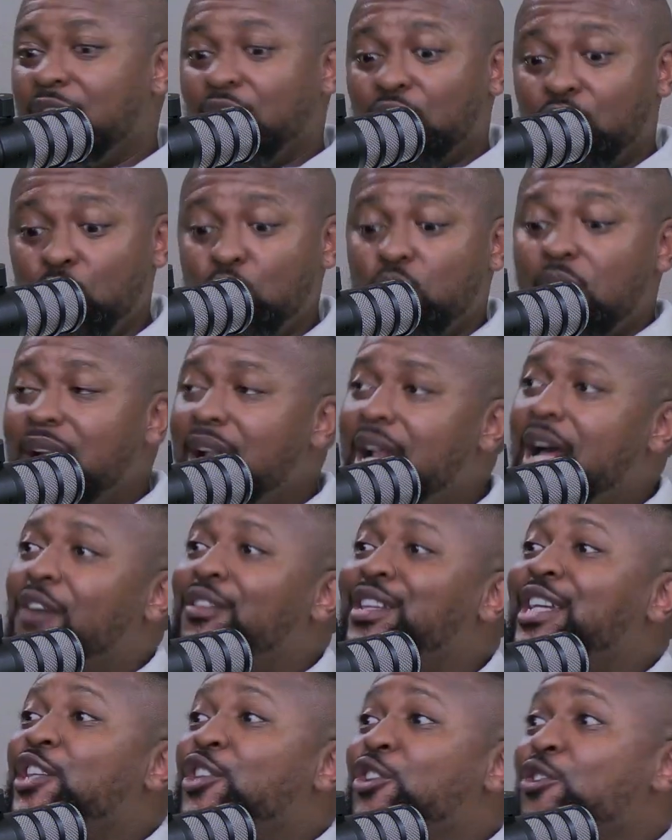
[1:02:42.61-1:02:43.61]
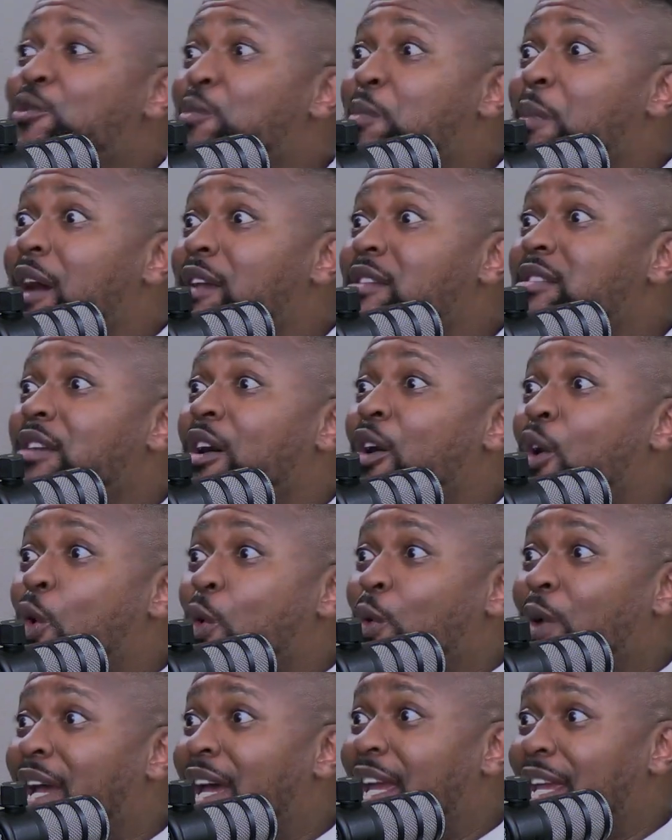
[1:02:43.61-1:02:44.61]
you are now the new master
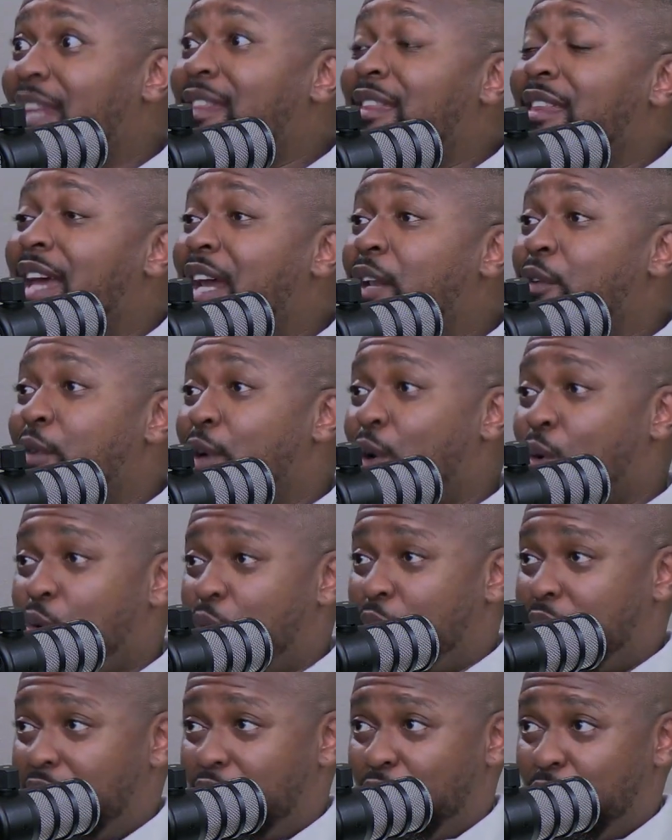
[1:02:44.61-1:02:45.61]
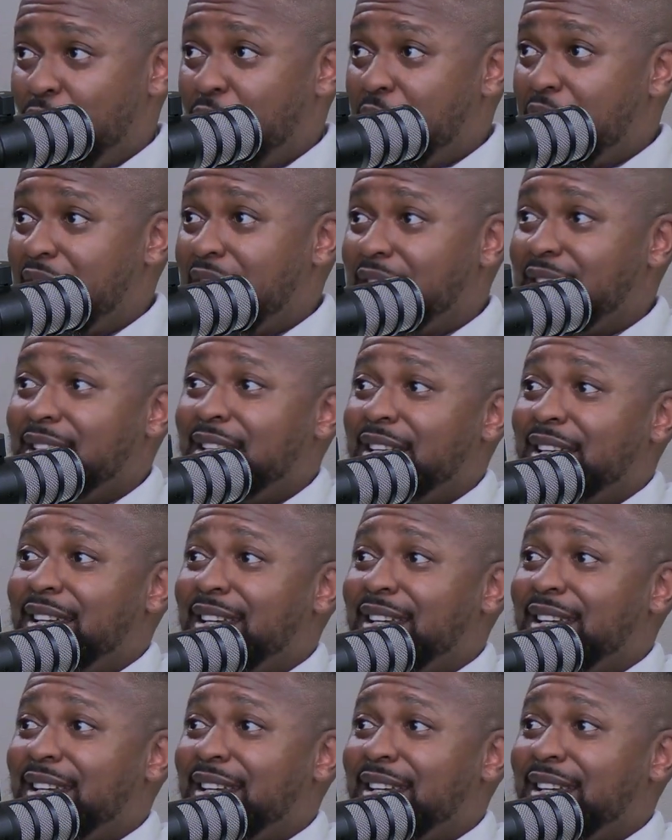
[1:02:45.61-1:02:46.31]
owner in that recording. You know that.